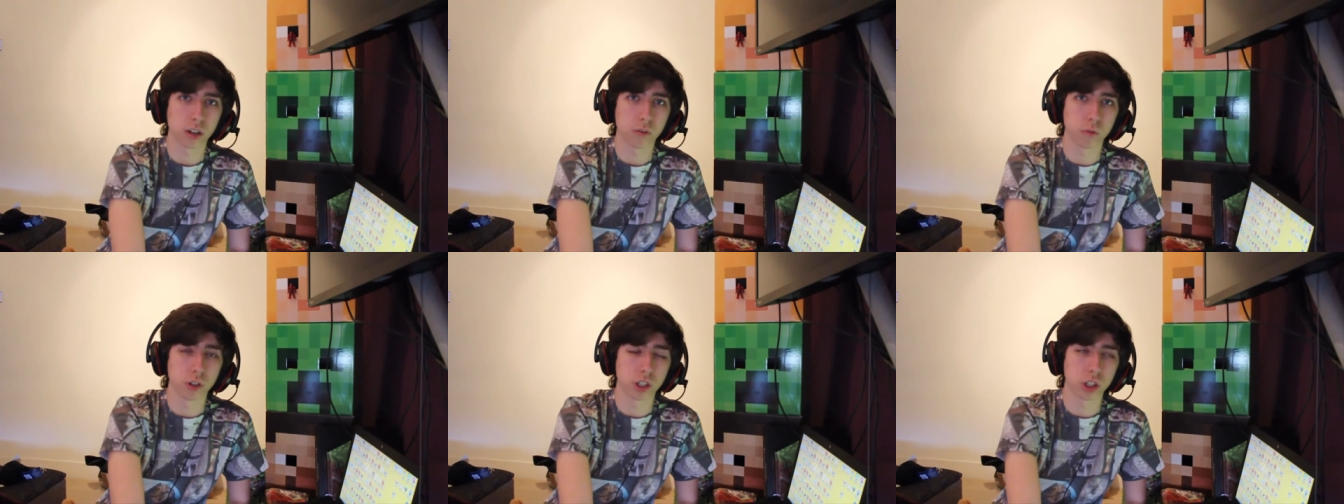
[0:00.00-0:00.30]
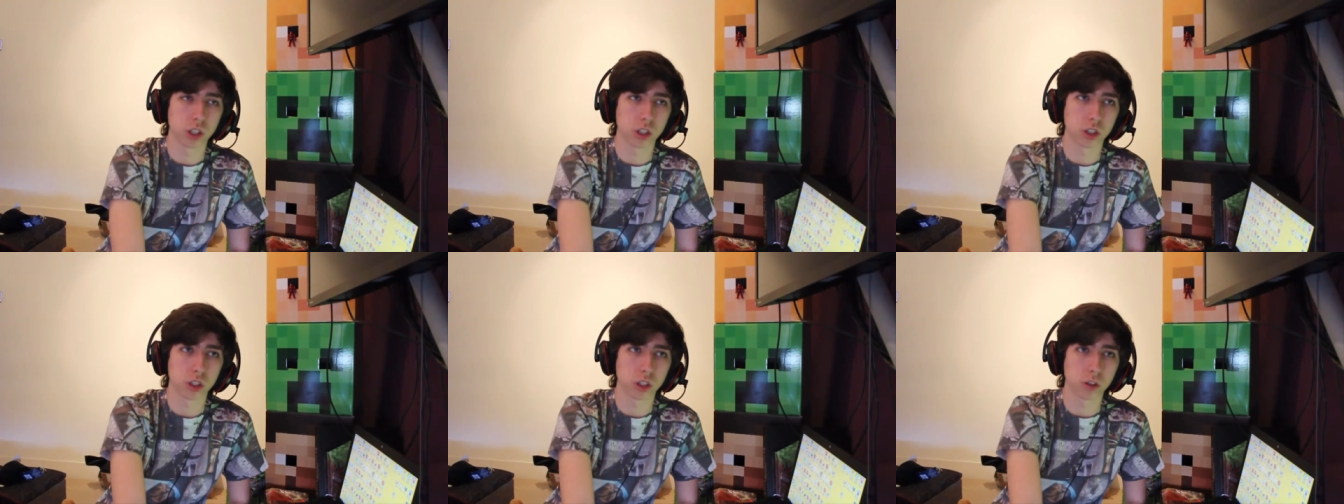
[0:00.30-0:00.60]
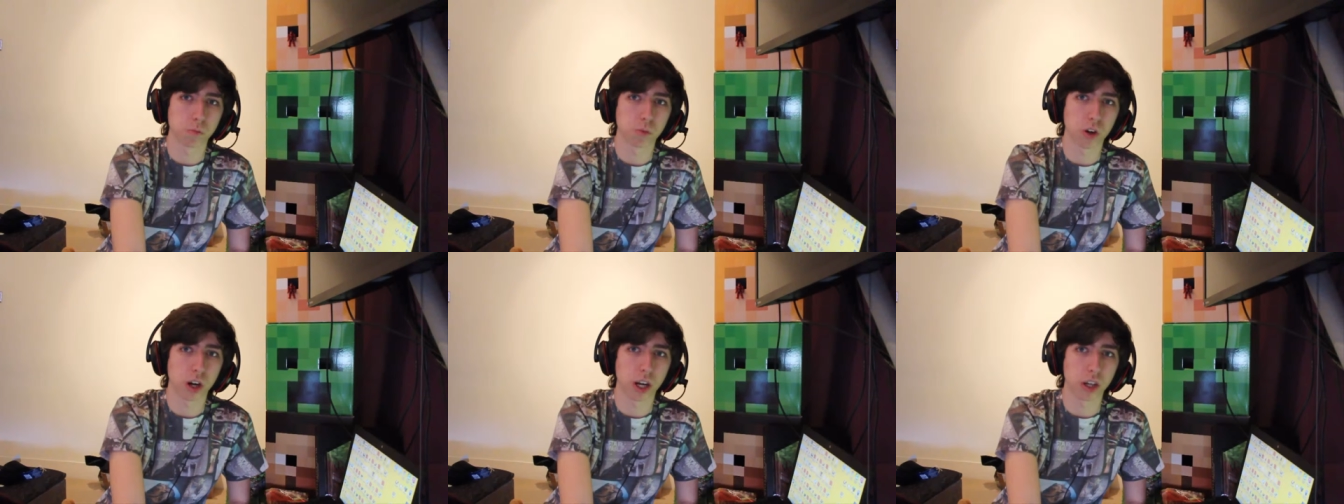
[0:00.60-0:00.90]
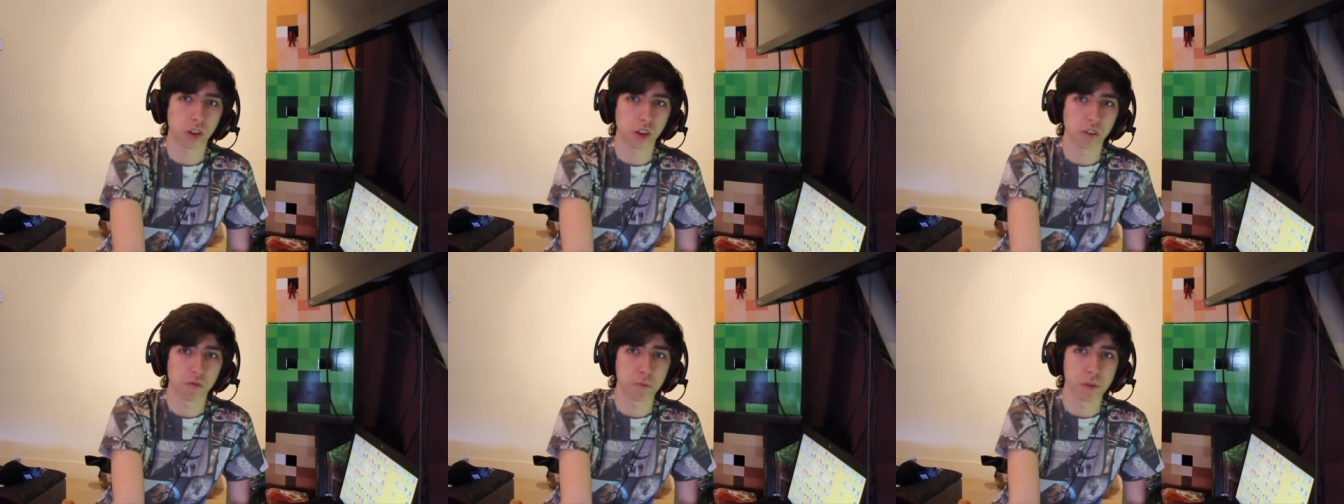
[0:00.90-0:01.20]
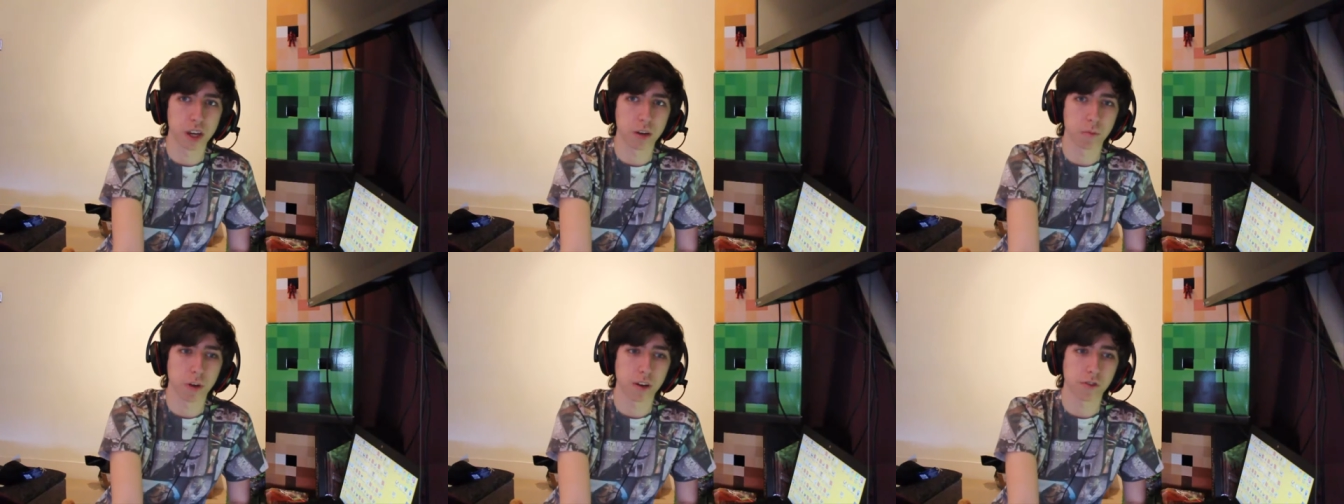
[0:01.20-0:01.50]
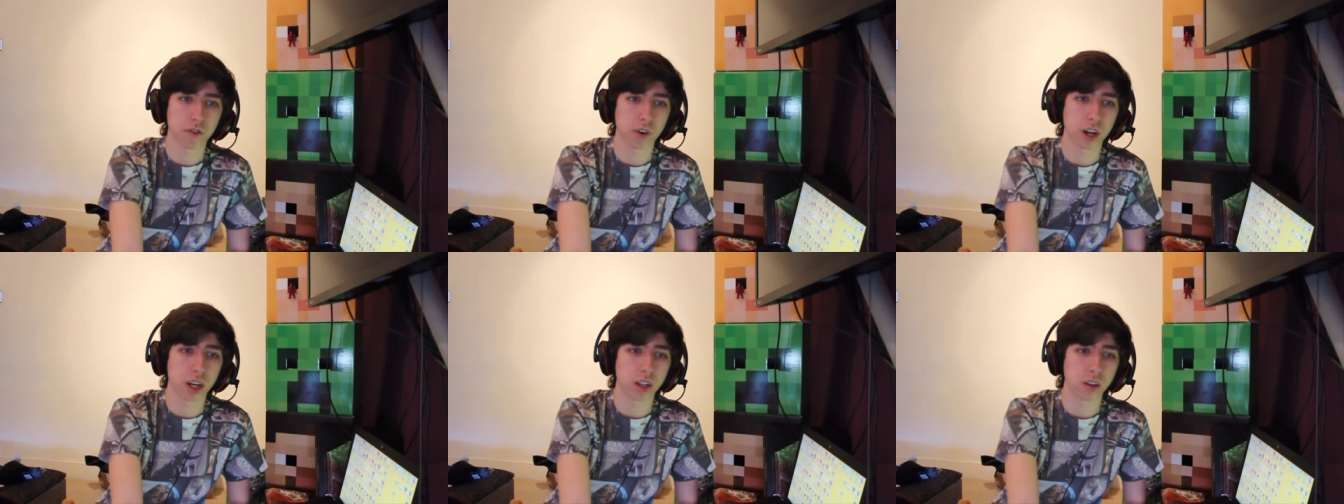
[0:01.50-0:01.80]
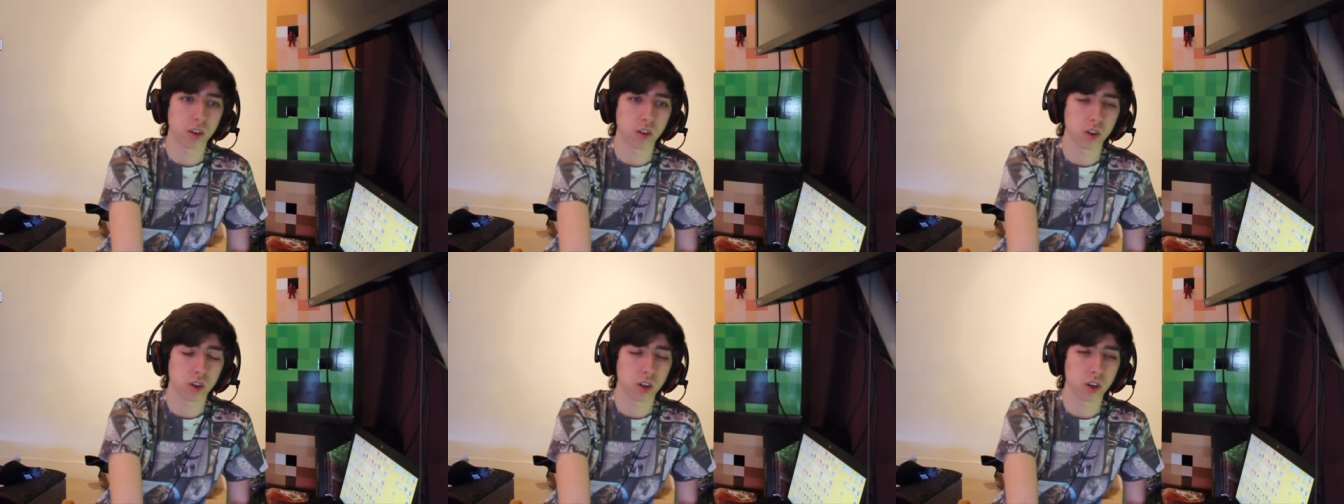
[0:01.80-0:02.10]
which is comprised of me and my
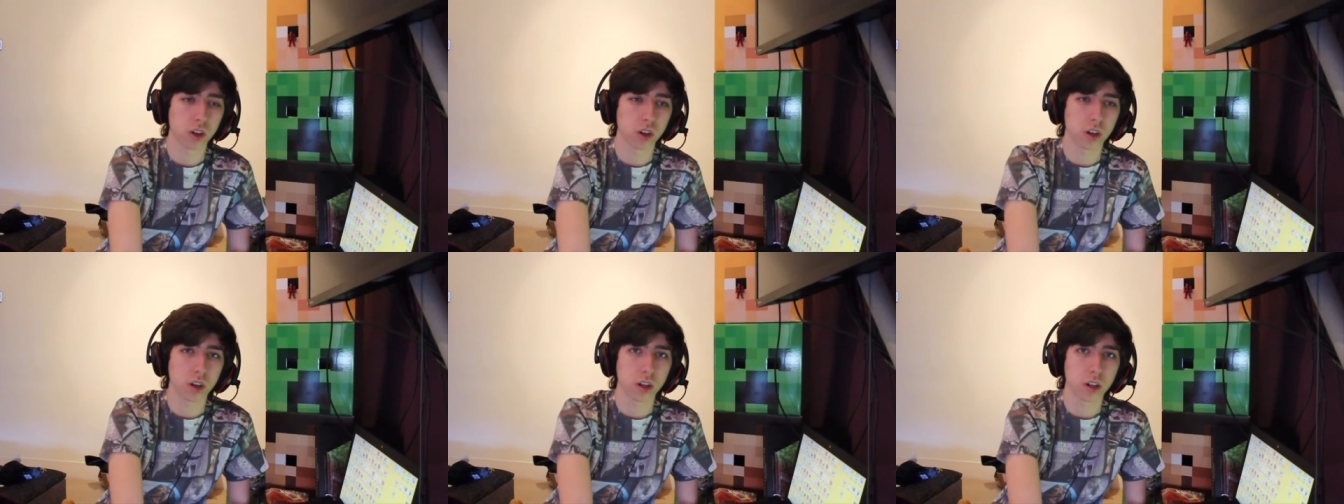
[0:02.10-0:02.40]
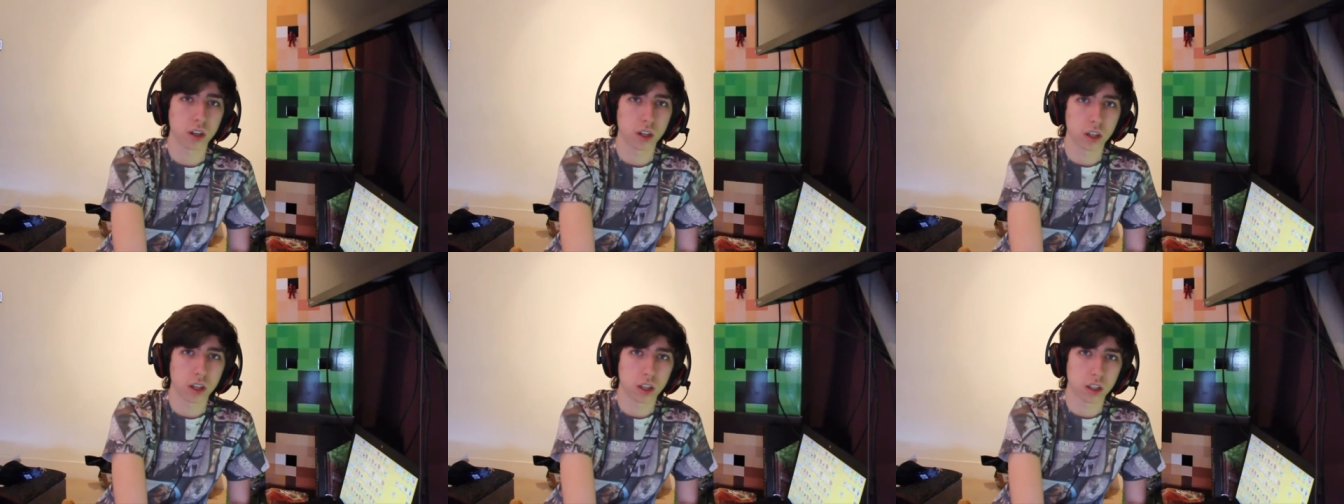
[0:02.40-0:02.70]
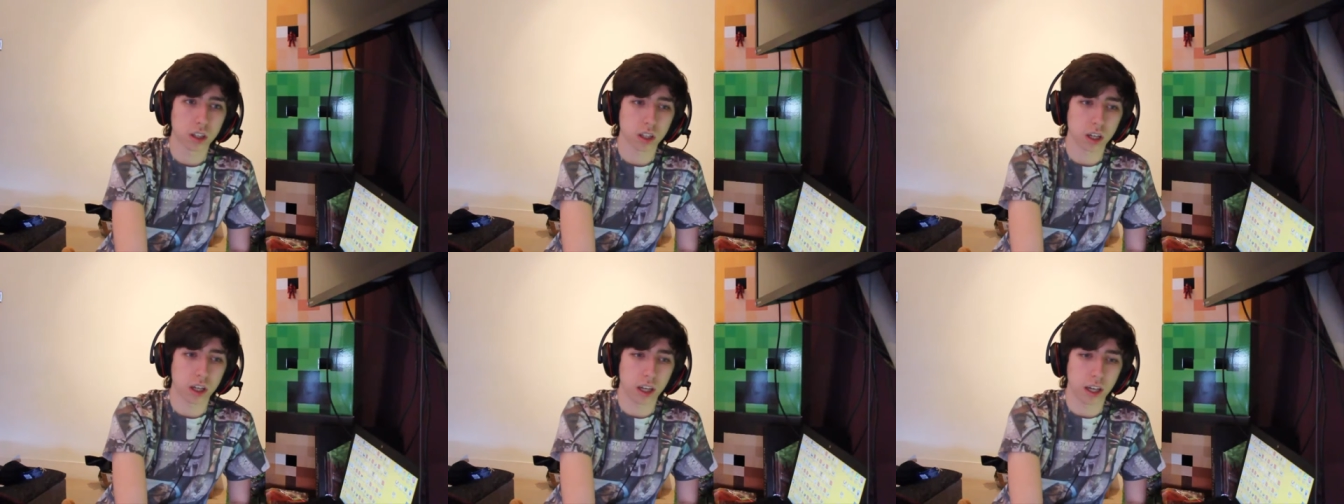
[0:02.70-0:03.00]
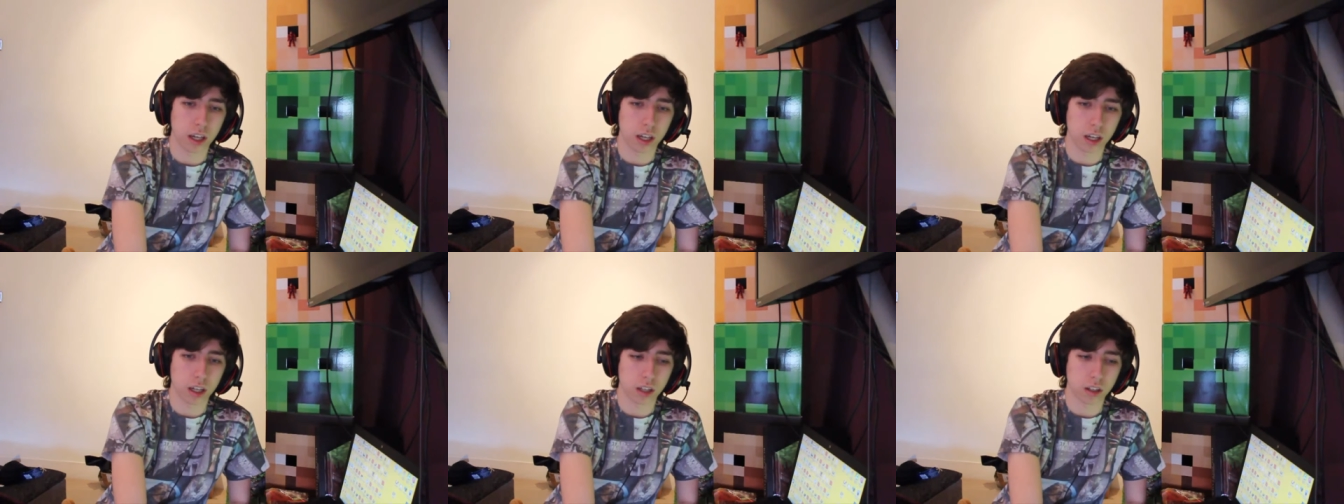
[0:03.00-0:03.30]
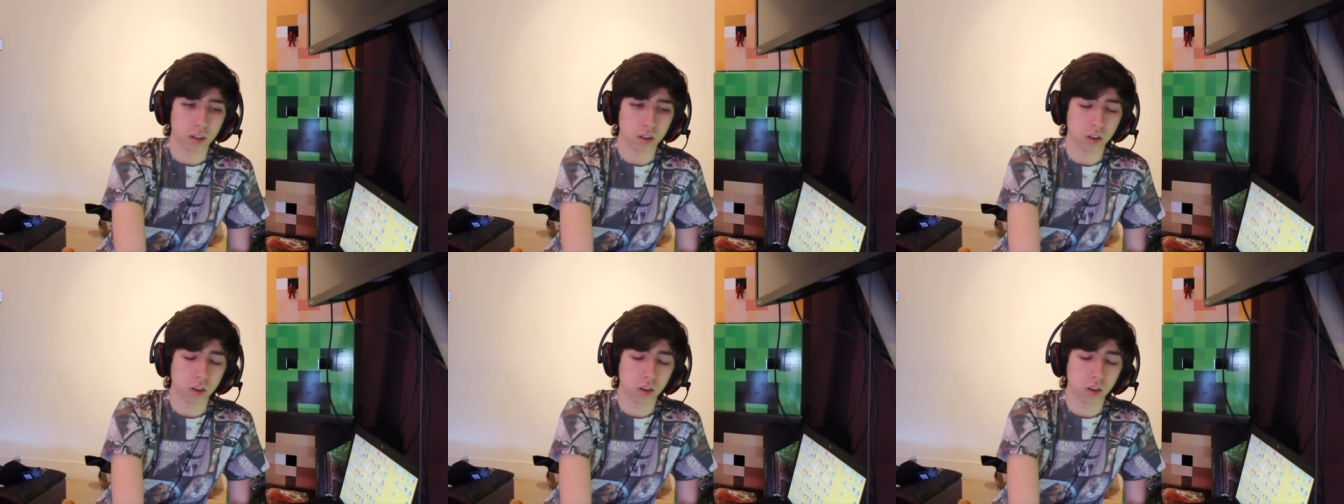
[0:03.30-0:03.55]
friends, and